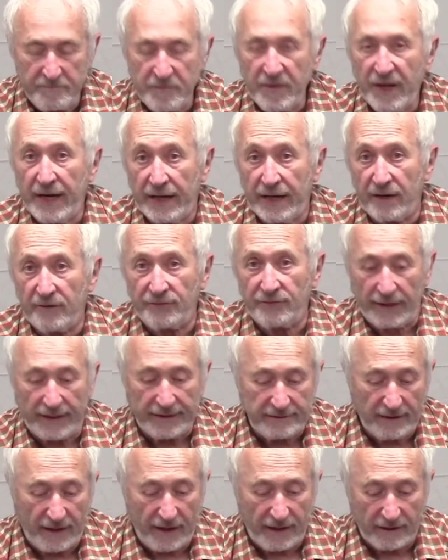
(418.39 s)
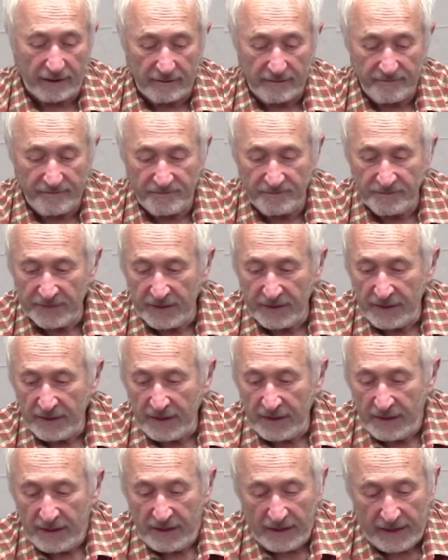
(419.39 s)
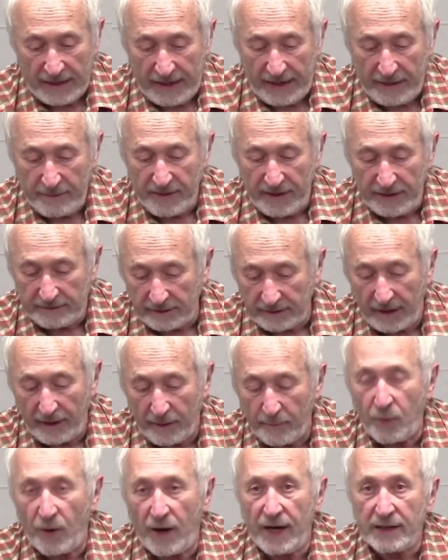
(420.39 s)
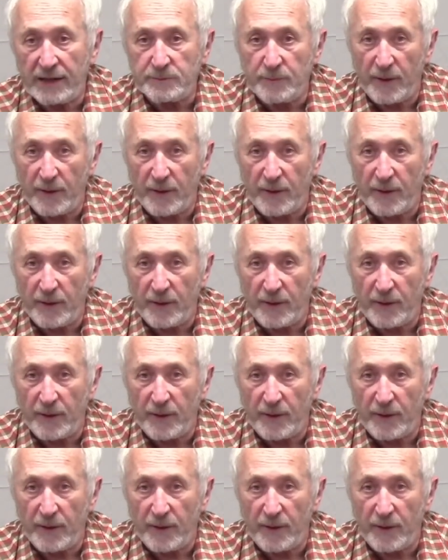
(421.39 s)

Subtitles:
And I got a flat tire. And I had my tire pries, my